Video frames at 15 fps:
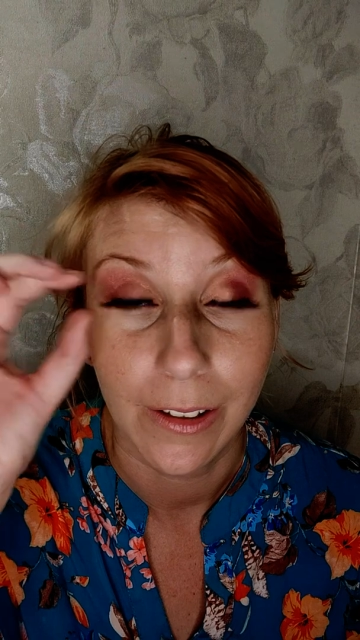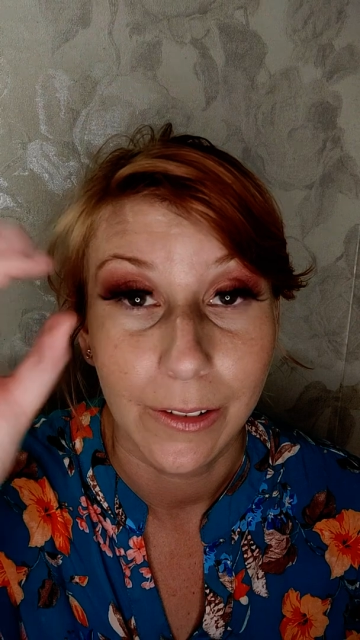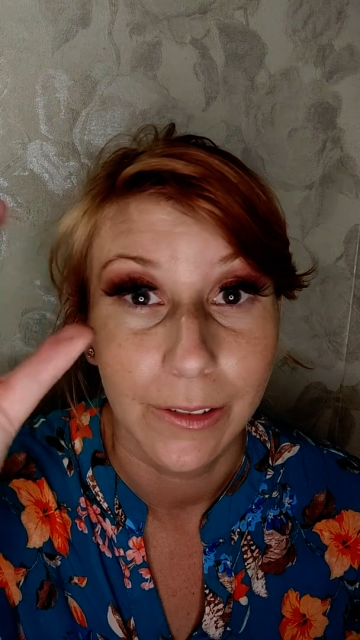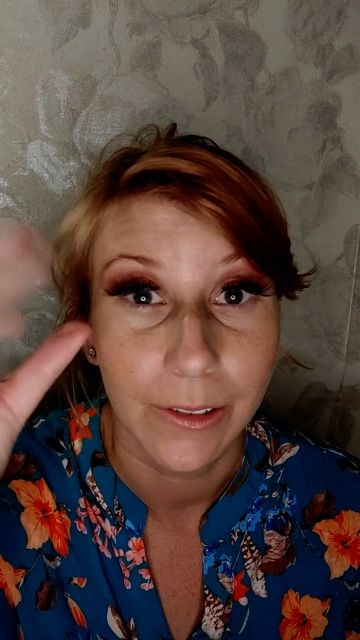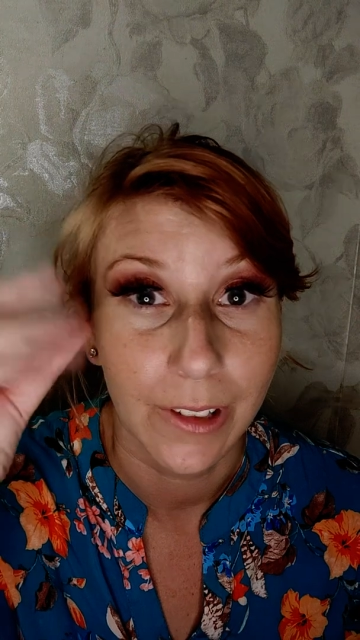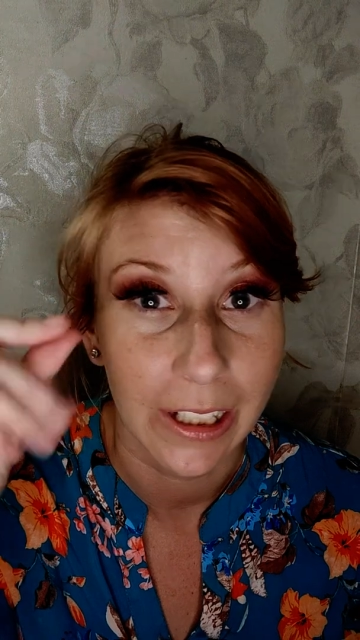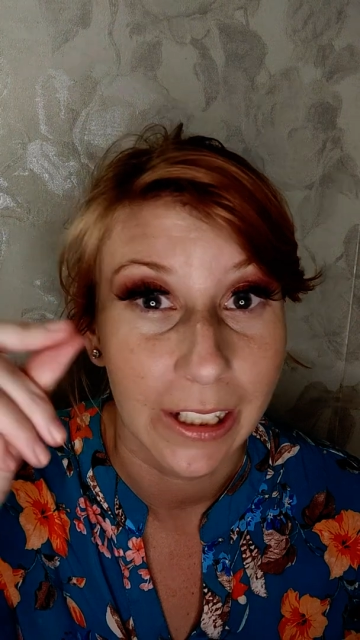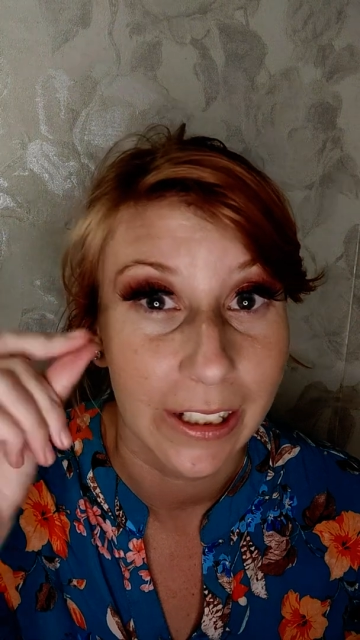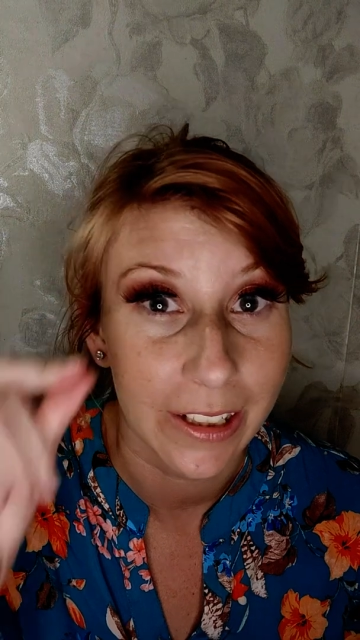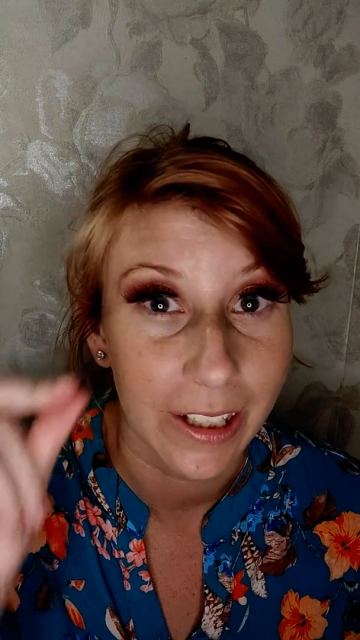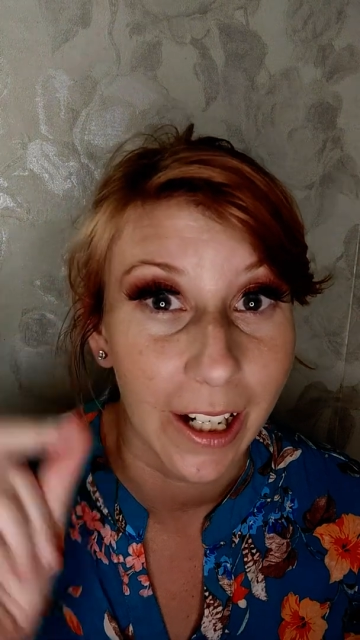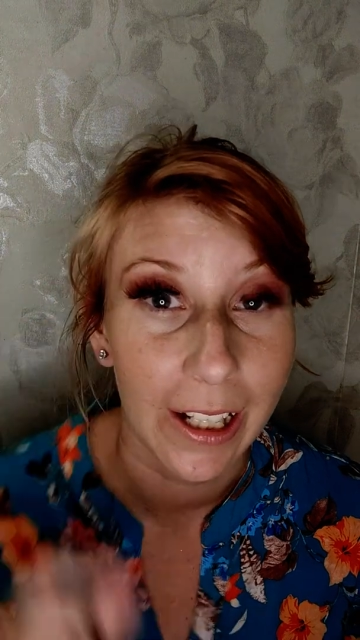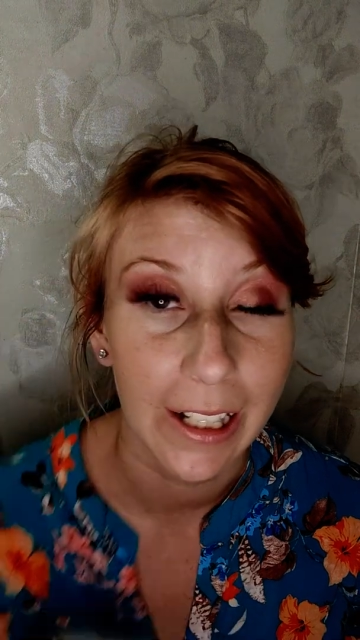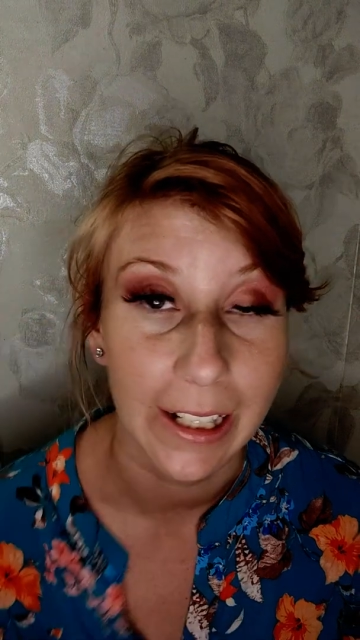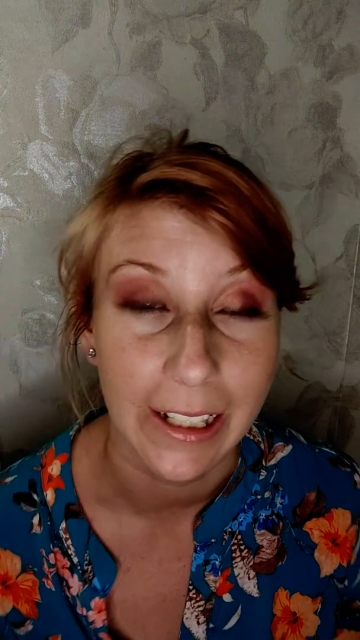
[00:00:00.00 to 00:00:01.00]
really
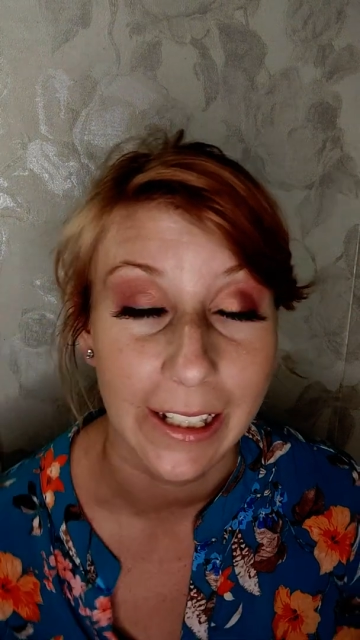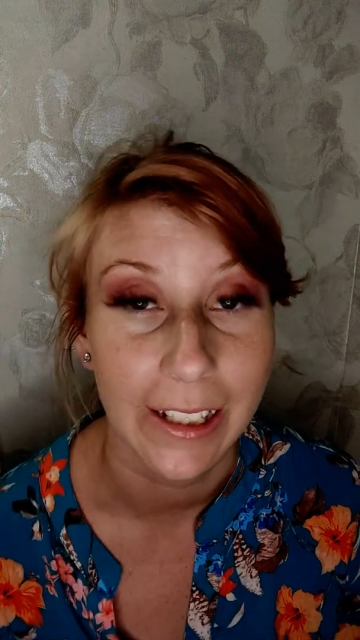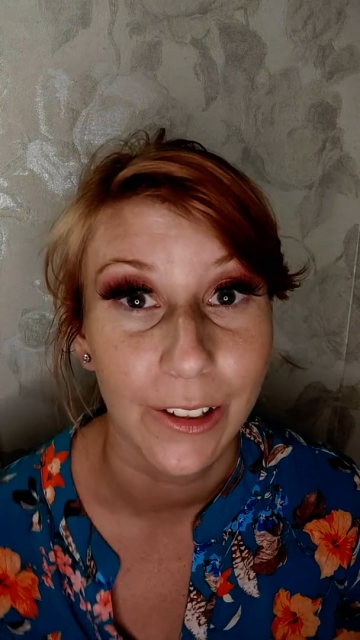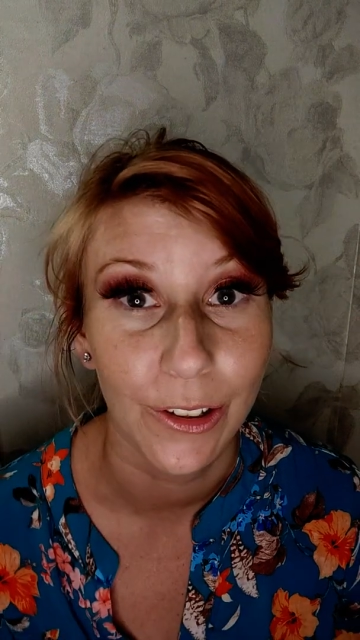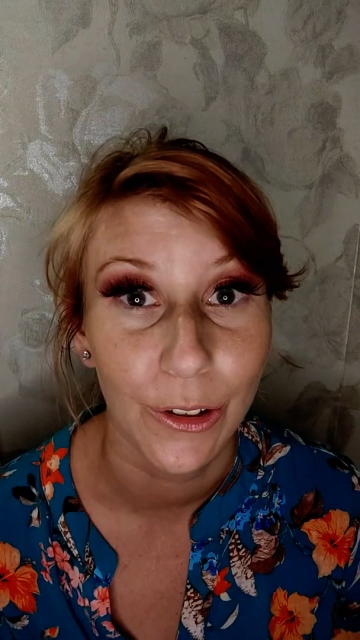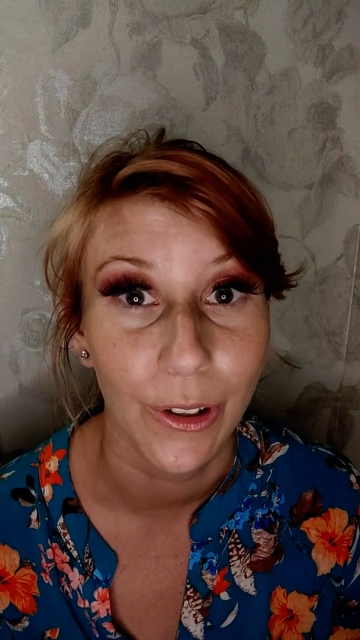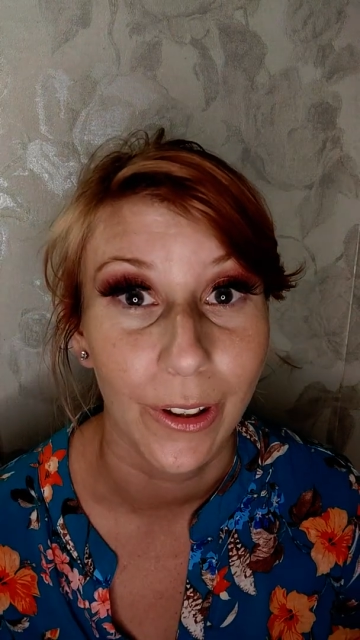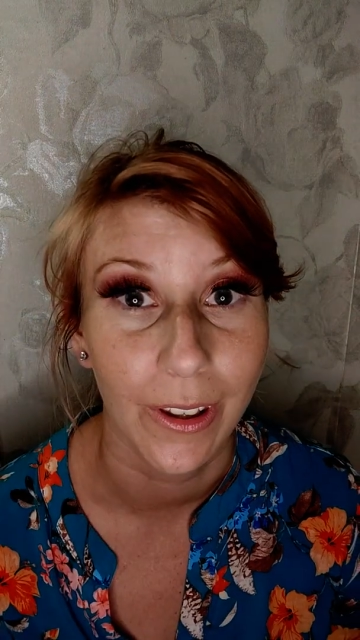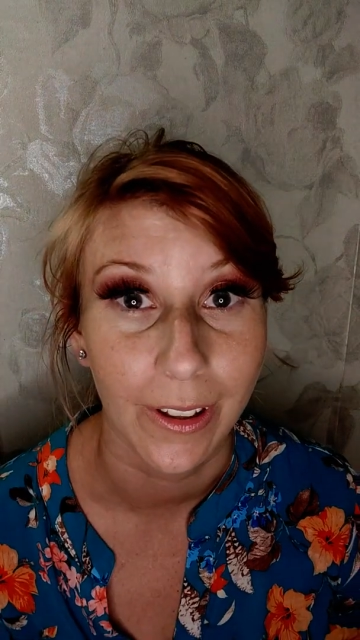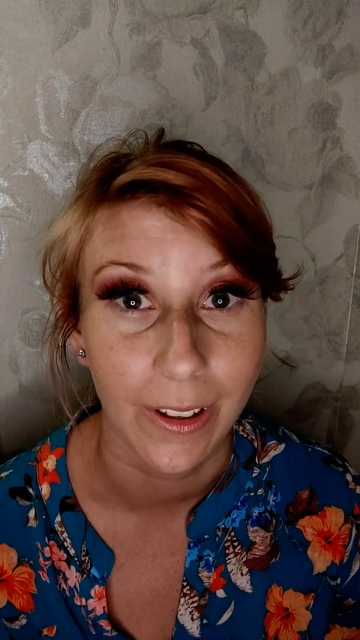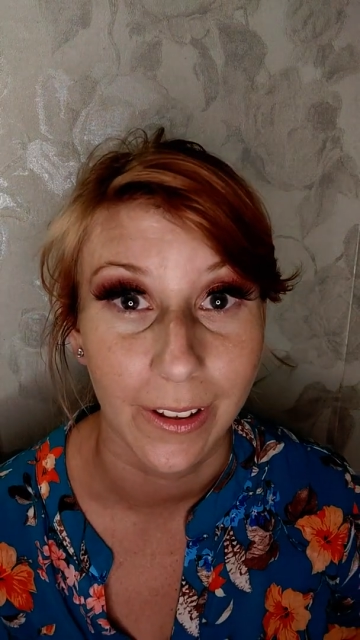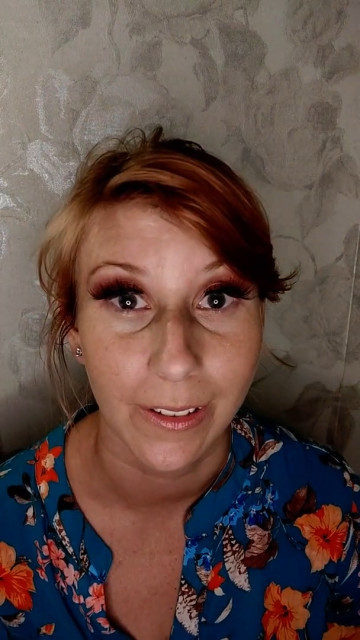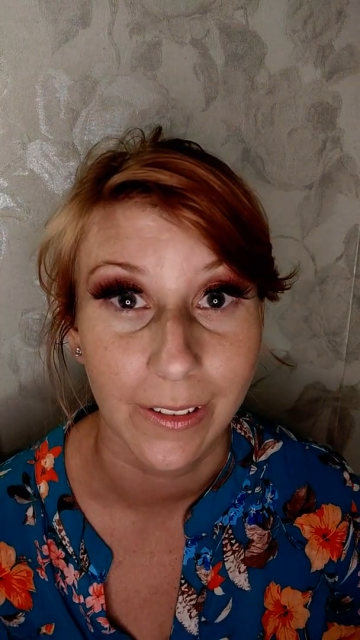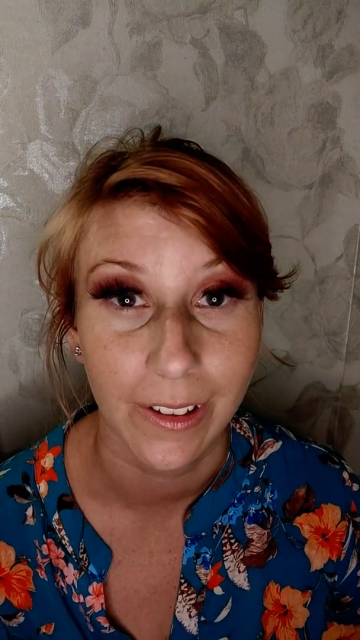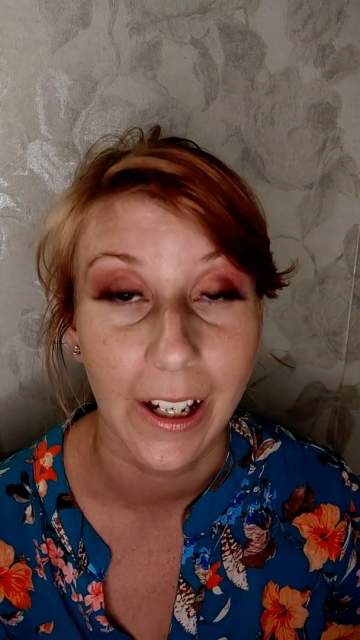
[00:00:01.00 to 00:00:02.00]
tightly to
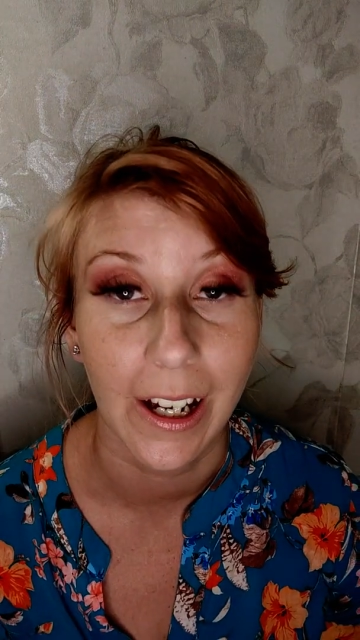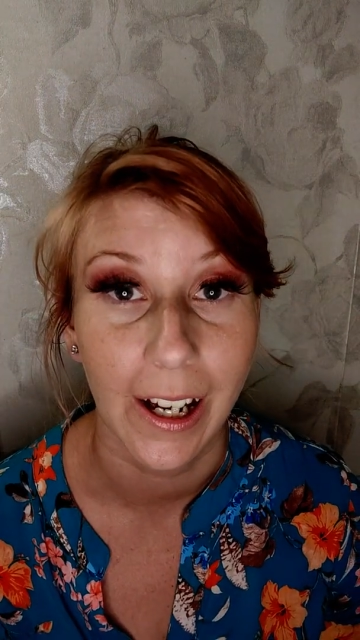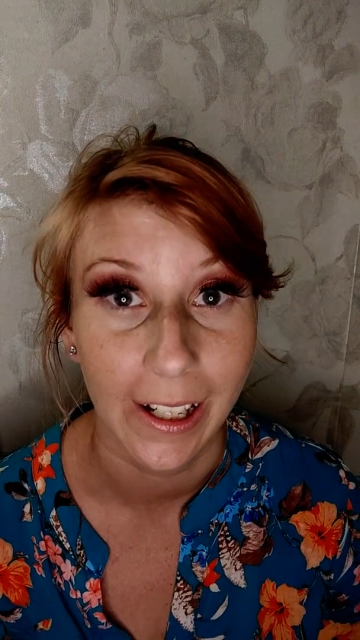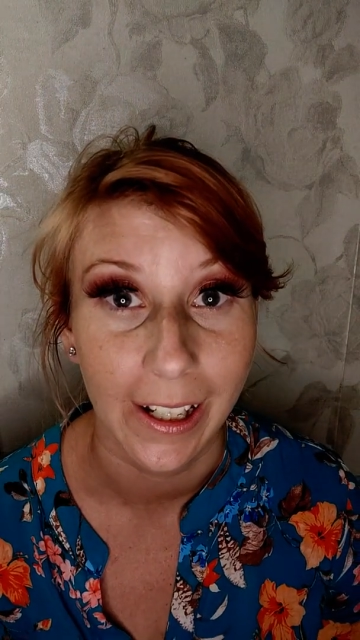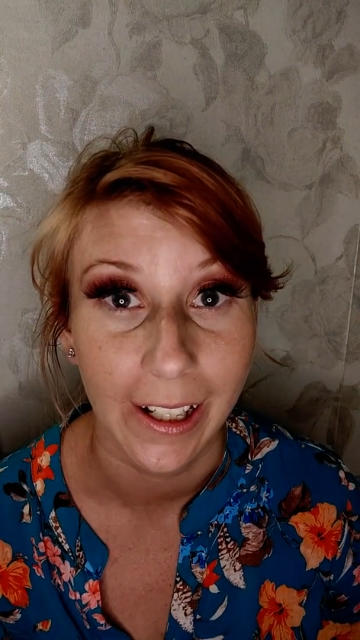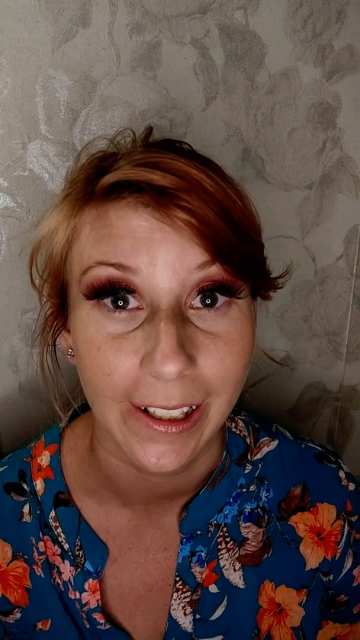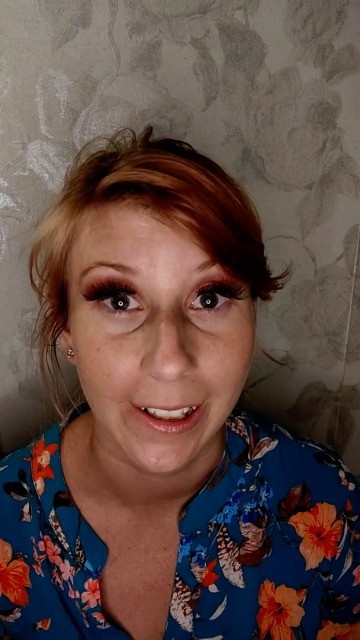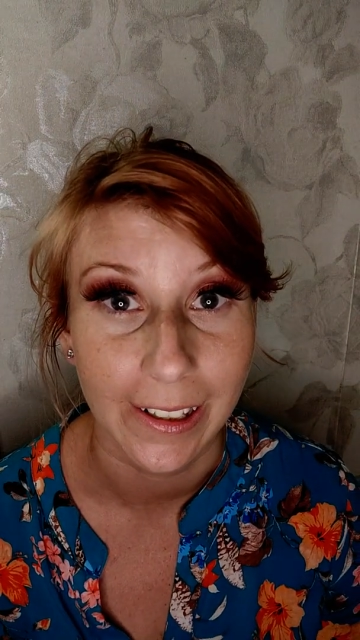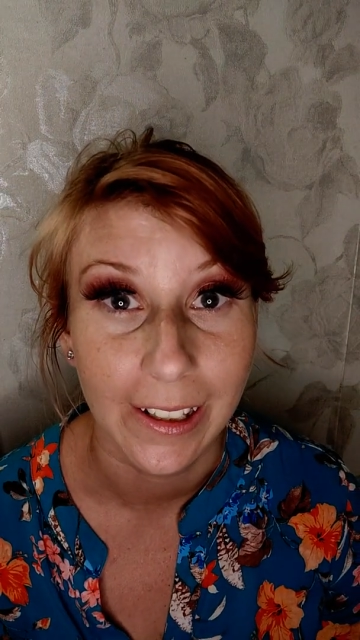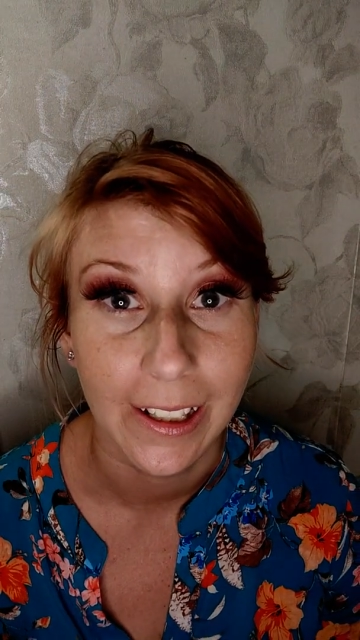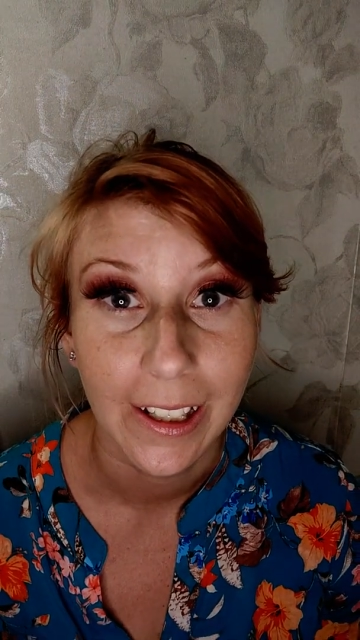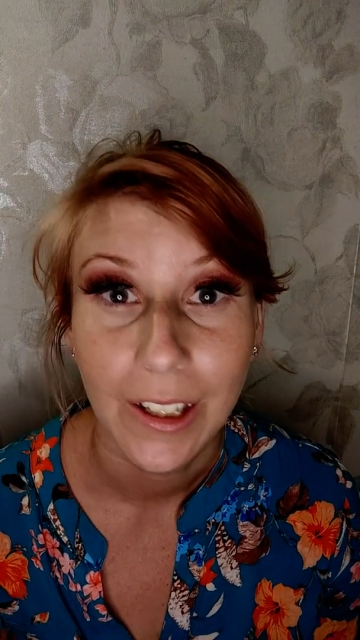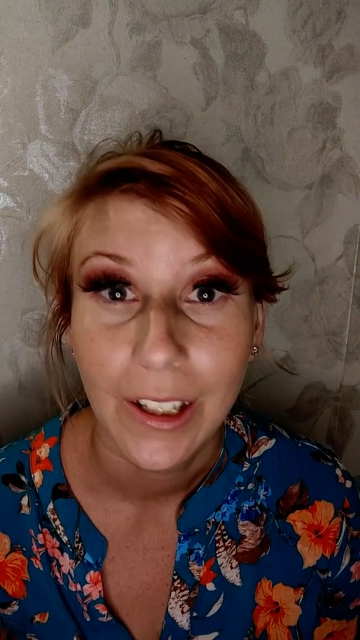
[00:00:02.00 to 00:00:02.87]
the eyeliner,